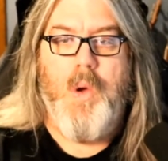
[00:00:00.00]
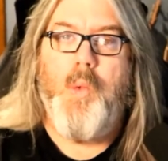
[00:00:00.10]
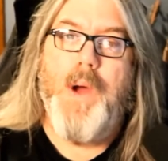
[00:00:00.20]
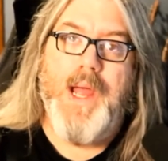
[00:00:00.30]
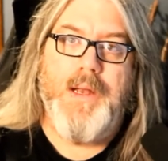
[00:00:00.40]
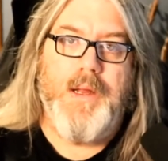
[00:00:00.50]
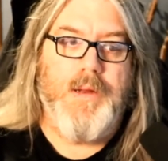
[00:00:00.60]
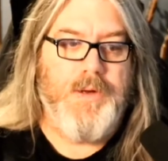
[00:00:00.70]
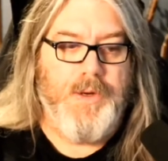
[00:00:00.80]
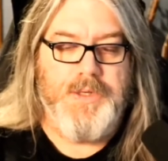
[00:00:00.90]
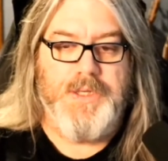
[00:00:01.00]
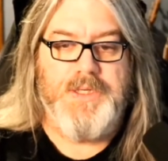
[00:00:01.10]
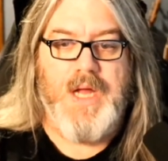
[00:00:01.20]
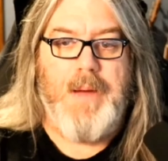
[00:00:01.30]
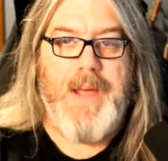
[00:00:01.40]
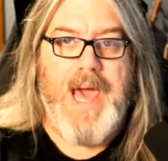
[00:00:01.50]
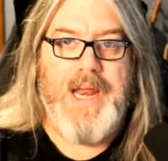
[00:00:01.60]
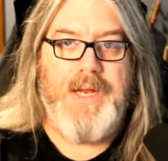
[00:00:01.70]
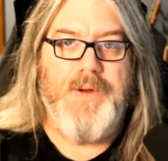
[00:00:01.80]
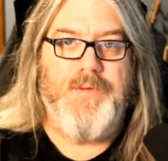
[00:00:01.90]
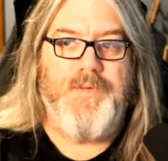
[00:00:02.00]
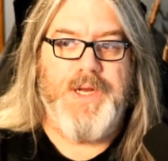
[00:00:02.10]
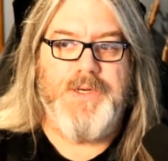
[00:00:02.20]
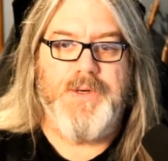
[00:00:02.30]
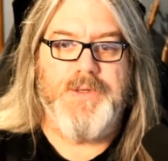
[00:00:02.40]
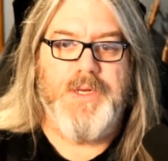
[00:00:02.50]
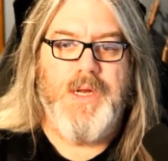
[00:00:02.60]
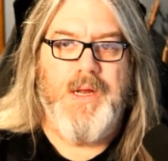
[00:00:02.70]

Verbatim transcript: when you should stop adding new features.